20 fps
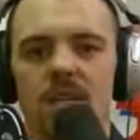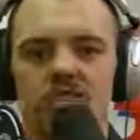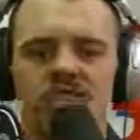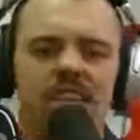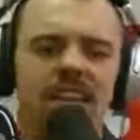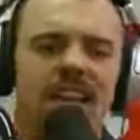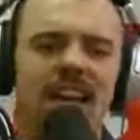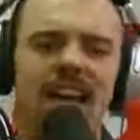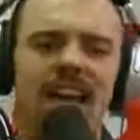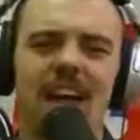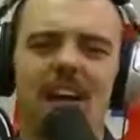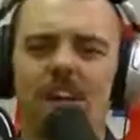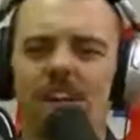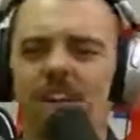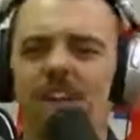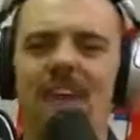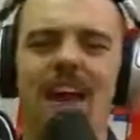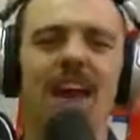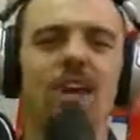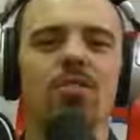You're taking out
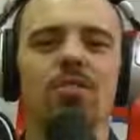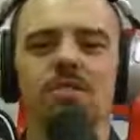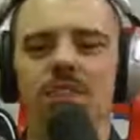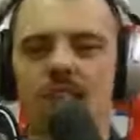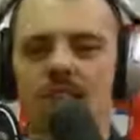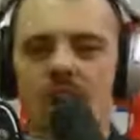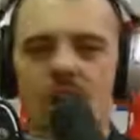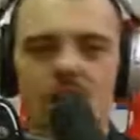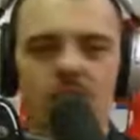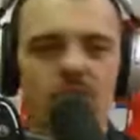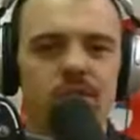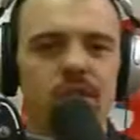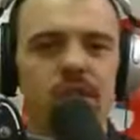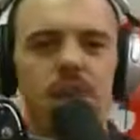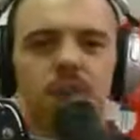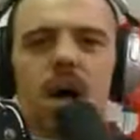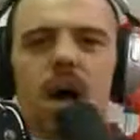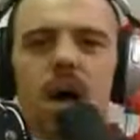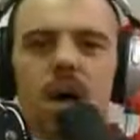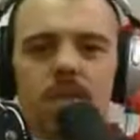$1,000 a
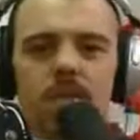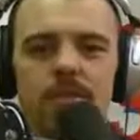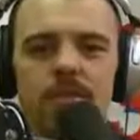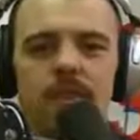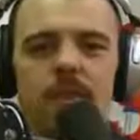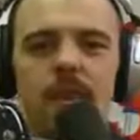month,